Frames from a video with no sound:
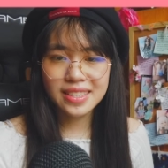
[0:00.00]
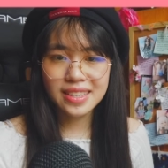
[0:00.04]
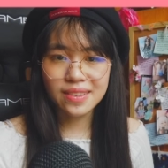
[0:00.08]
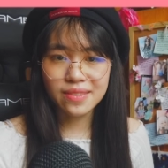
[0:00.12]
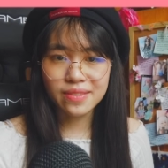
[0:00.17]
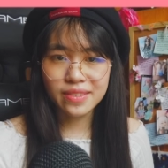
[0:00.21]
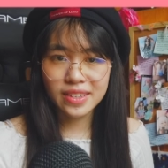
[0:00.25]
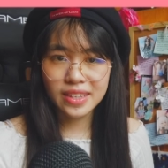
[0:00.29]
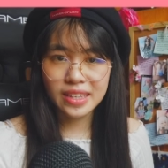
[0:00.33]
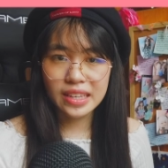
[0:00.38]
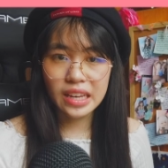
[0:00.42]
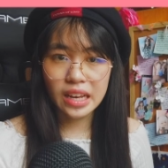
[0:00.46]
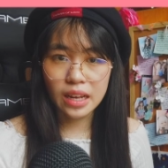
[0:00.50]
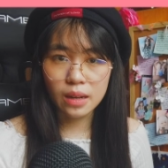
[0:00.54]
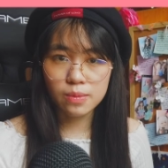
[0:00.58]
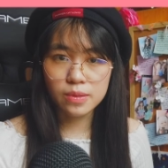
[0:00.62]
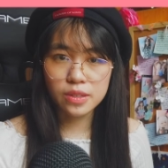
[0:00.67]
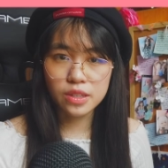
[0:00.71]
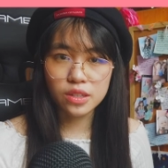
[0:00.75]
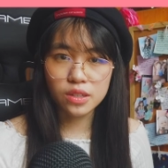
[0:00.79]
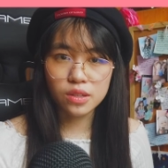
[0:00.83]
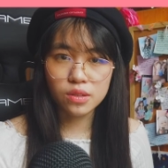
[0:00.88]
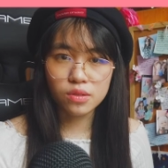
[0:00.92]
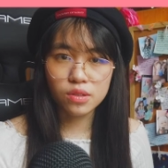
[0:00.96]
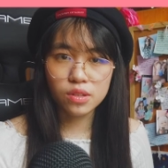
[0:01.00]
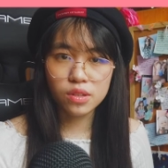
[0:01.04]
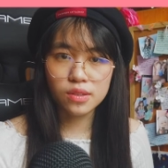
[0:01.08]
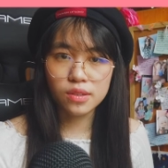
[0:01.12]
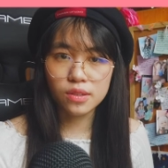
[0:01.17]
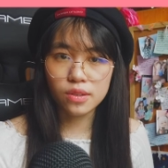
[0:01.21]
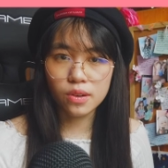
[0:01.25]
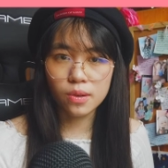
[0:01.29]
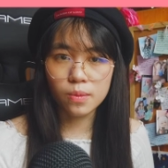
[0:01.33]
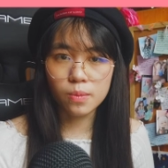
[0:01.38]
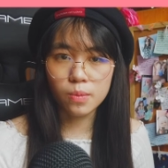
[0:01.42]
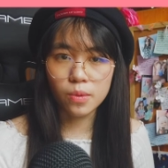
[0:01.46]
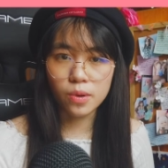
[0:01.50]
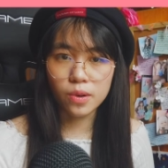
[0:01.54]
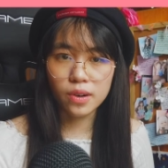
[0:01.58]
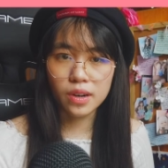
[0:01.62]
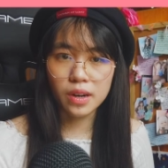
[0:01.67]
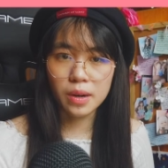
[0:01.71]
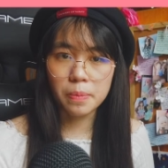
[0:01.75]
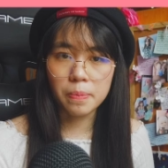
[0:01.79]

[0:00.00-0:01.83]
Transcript: It really helps you to learn more